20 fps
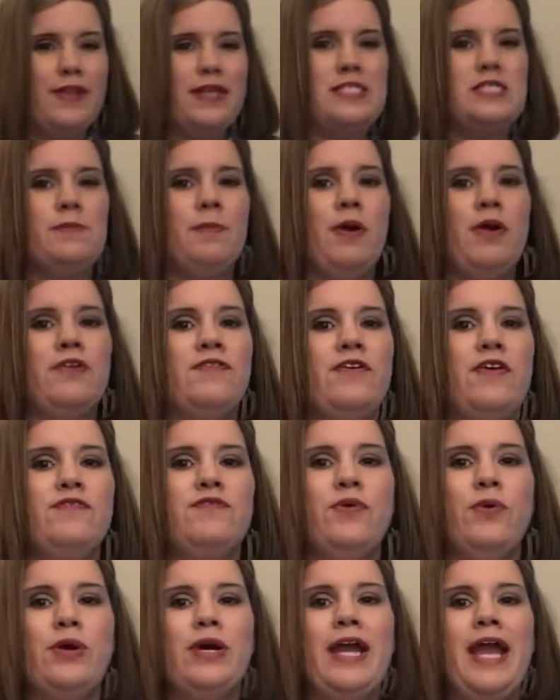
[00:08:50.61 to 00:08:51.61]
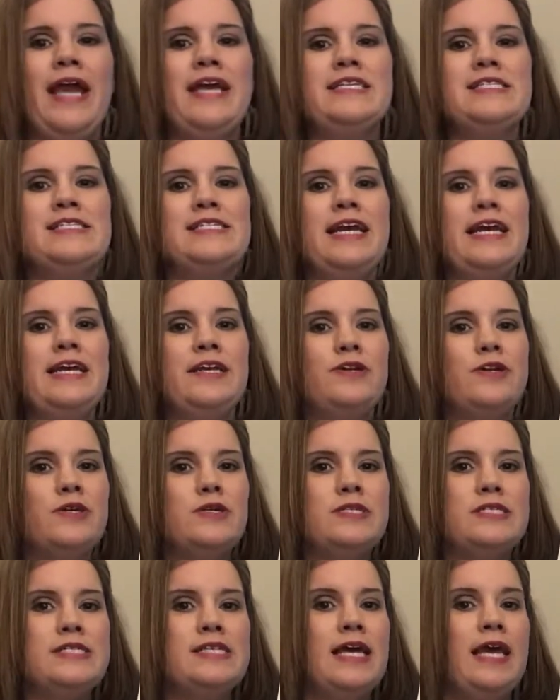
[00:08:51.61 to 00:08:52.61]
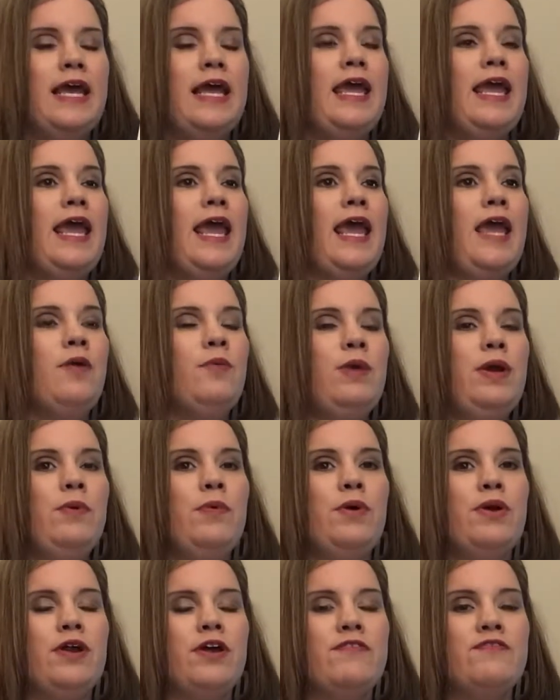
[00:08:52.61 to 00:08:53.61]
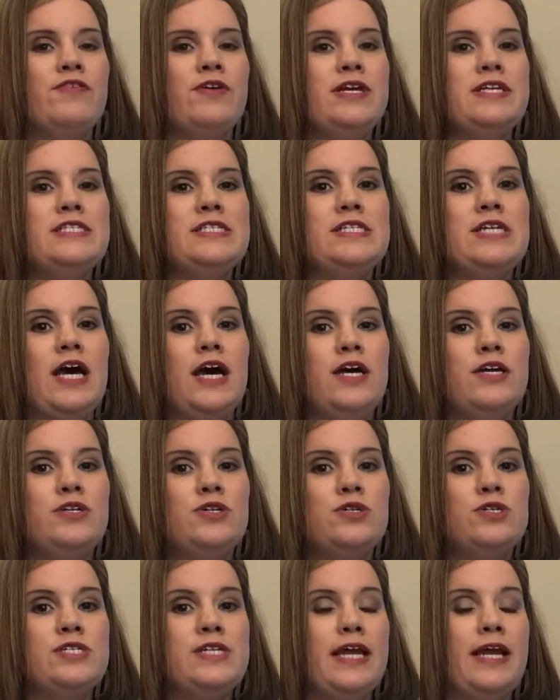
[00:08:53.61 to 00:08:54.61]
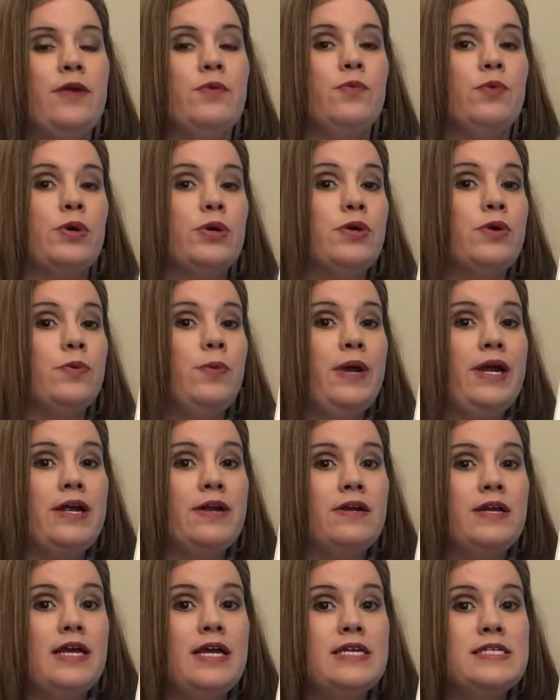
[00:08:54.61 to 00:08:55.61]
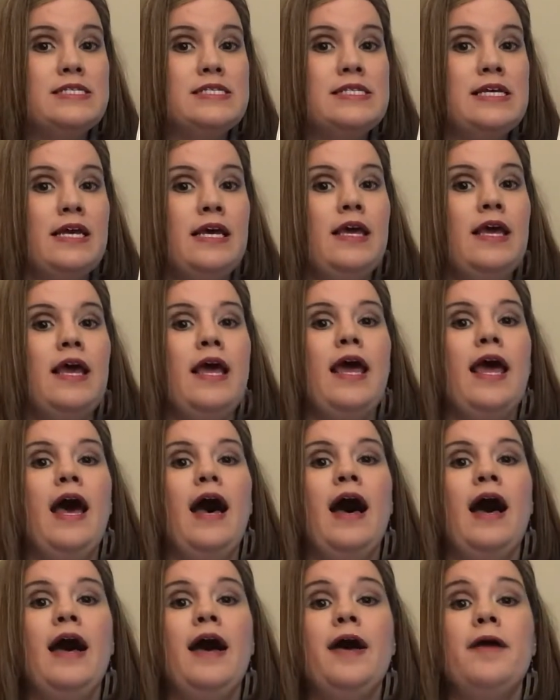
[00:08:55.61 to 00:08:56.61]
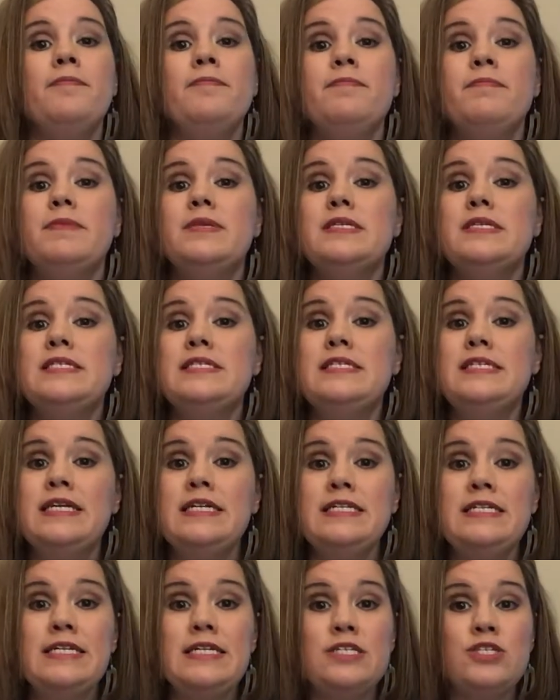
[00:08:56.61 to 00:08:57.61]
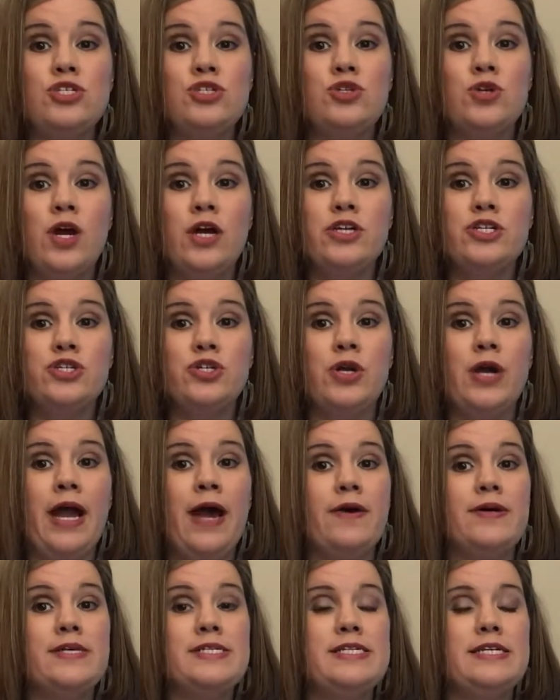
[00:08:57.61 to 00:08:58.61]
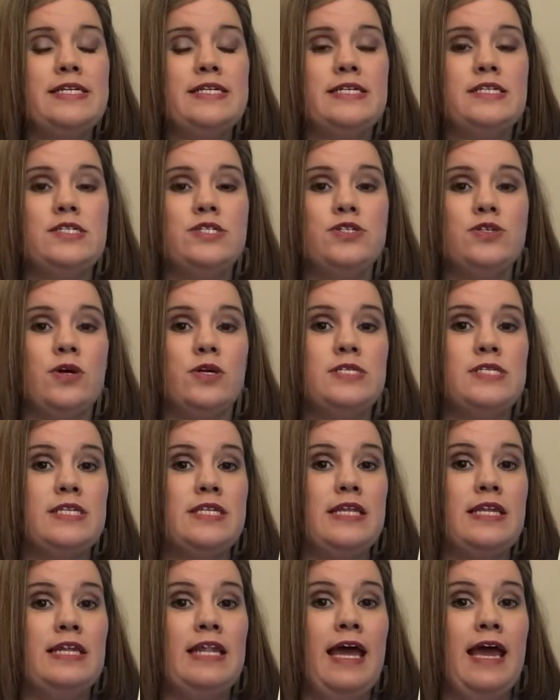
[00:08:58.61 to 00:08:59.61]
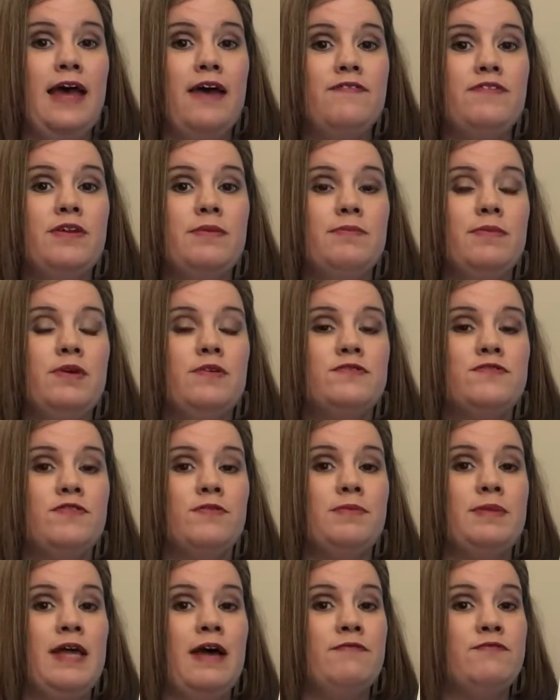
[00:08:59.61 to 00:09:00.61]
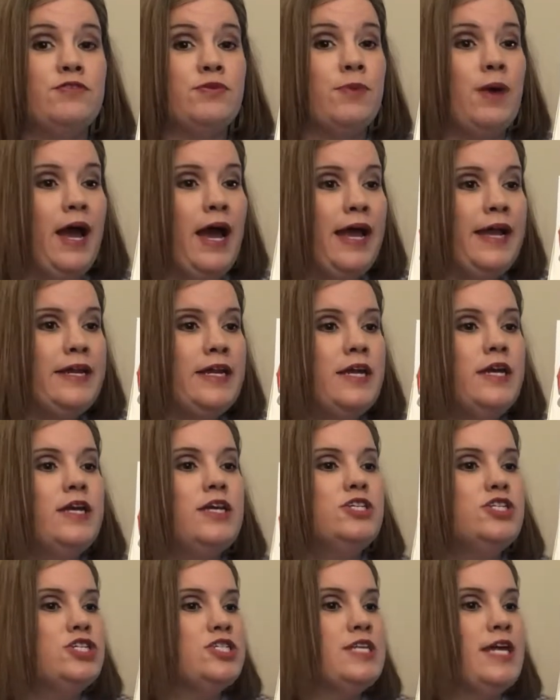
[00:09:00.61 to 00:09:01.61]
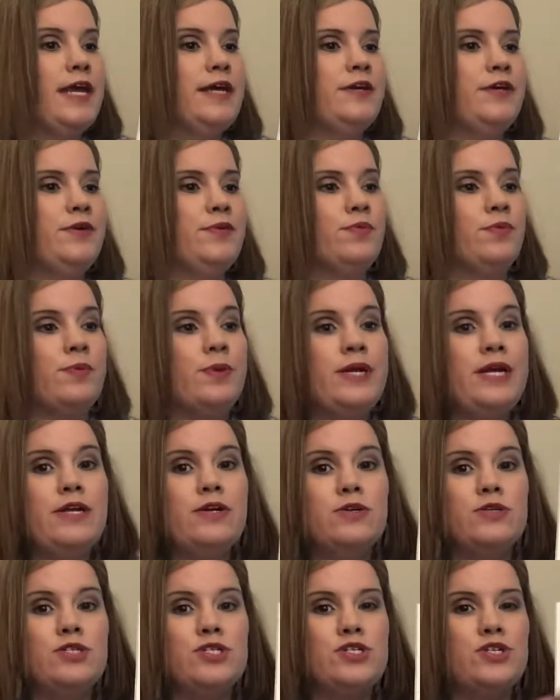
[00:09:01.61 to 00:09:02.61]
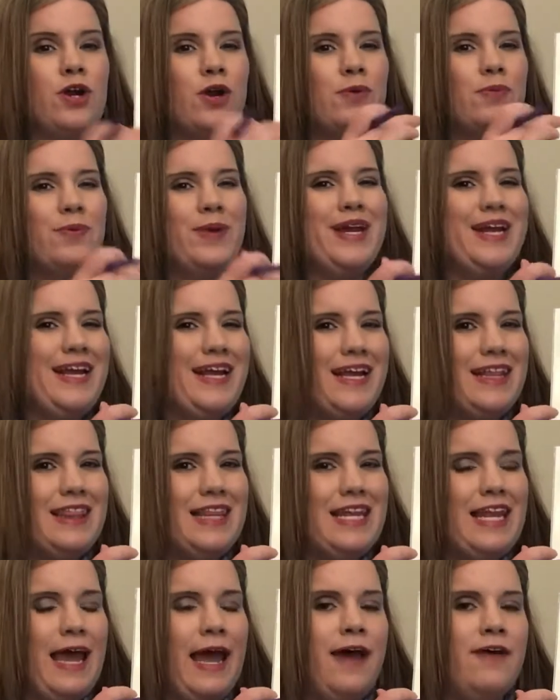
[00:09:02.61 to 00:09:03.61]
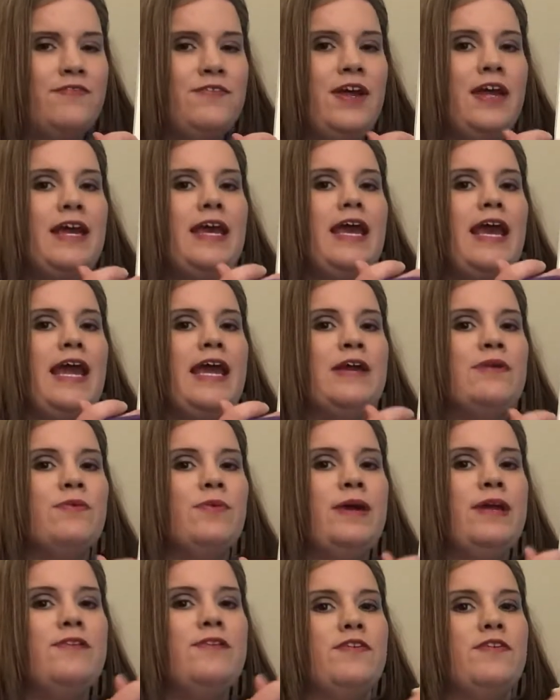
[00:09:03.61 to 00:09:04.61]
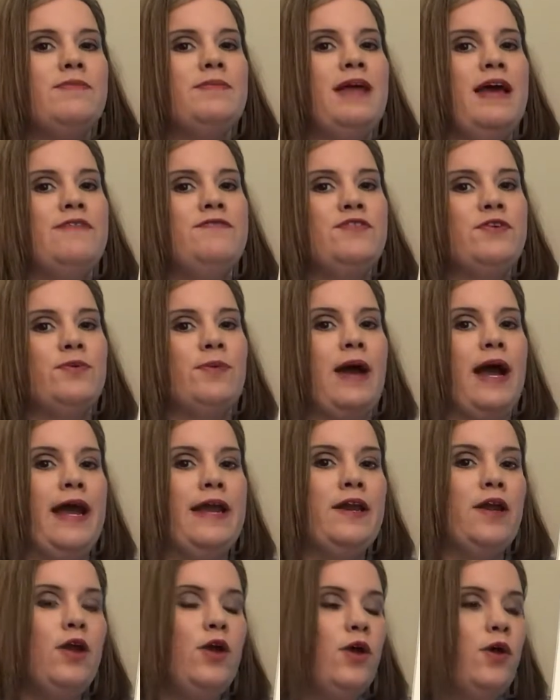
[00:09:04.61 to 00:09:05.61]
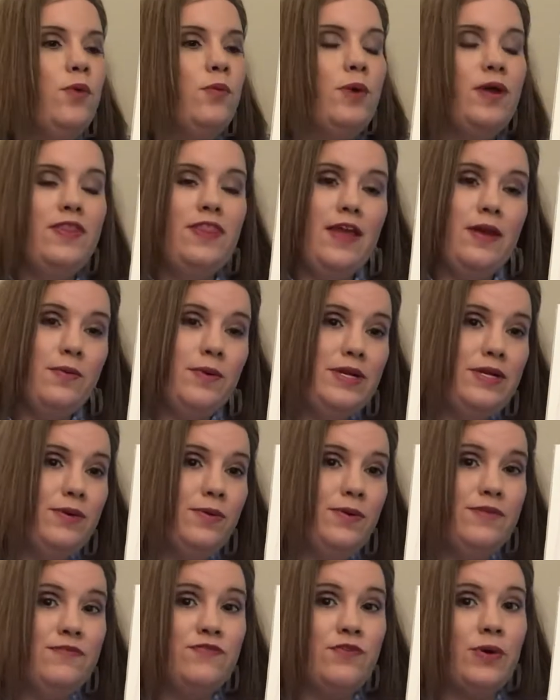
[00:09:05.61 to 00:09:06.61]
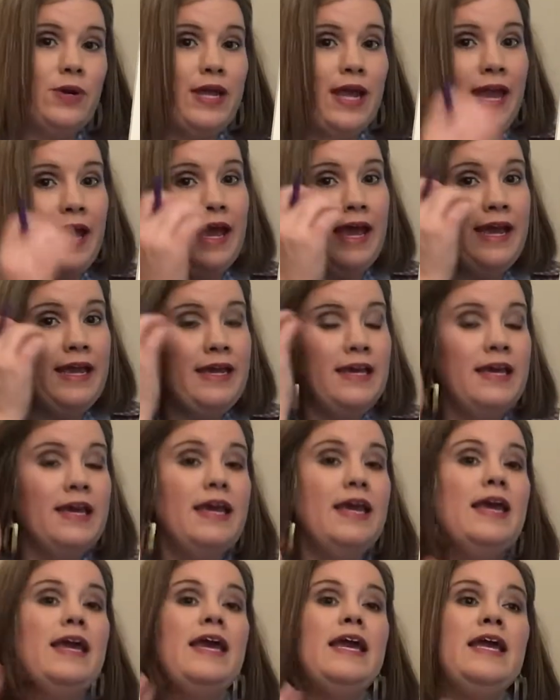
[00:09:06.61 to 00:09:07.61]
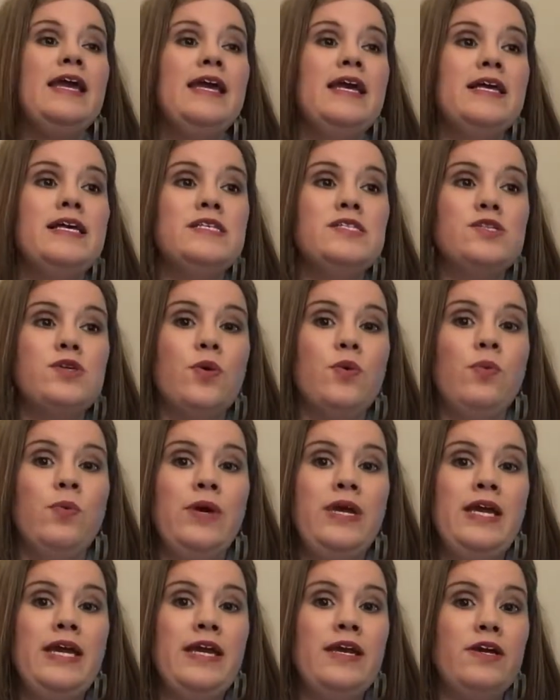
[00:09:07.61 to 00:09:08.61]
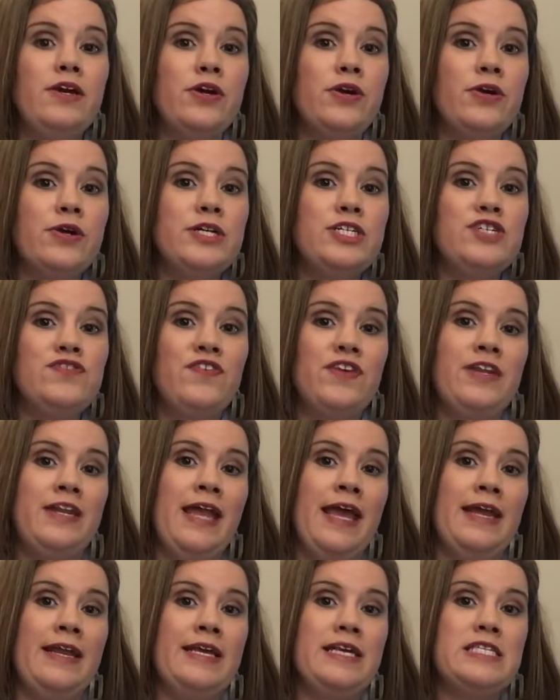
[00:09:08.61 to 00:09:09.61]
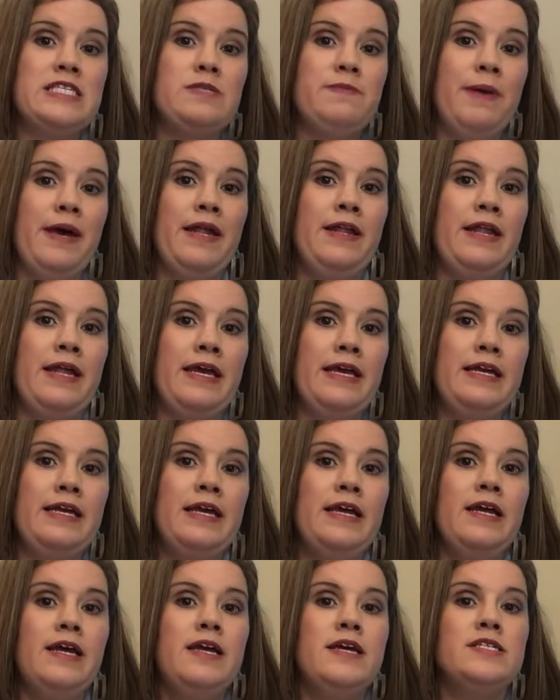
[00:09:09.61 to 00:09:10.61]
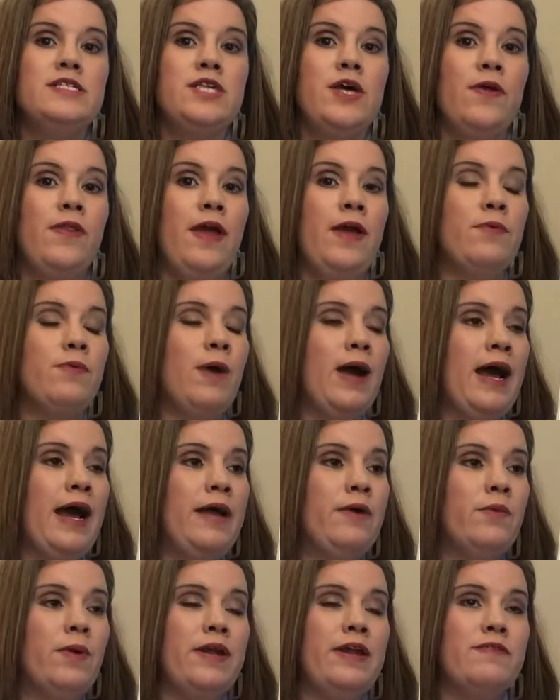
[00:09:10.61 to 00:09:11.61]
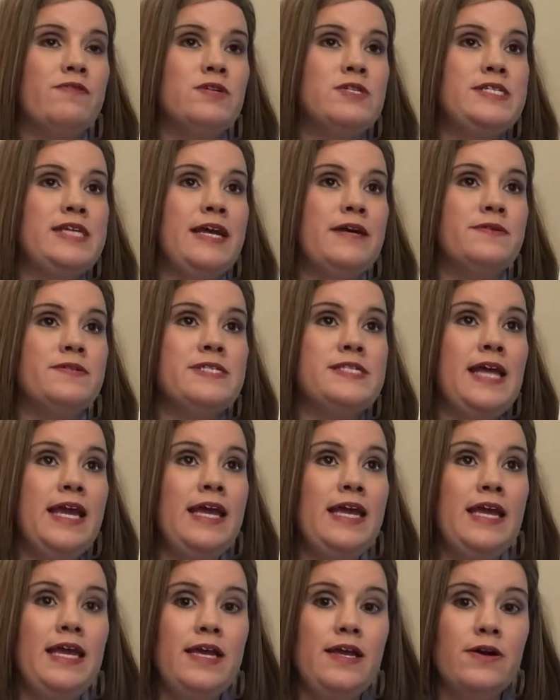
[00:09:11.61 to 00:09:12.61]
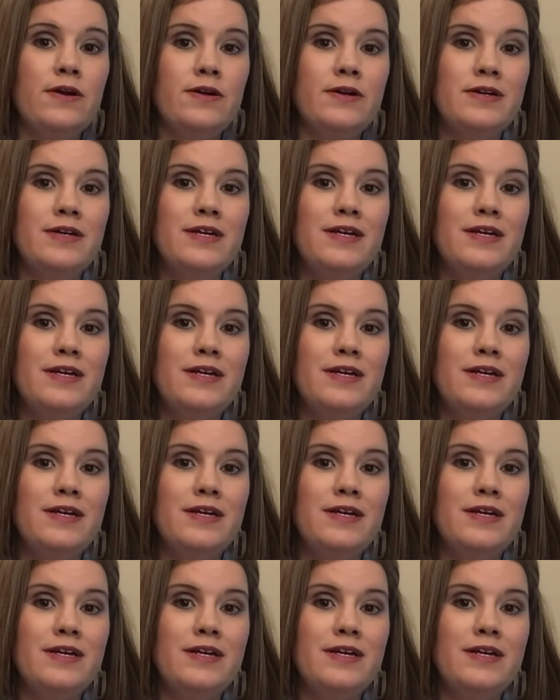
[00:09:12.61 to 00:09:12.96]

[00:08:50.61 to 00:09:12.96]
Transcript: That's a part of our 4K standards. And we want our friends to understand word awareness, sentence structure, how a sentence starts at the left and moves from left to right. Just like good readers, start reading at the left and read left to right. One thing we do in 4K is we encourage phonetic spelling. So they write whatever sounds they hear.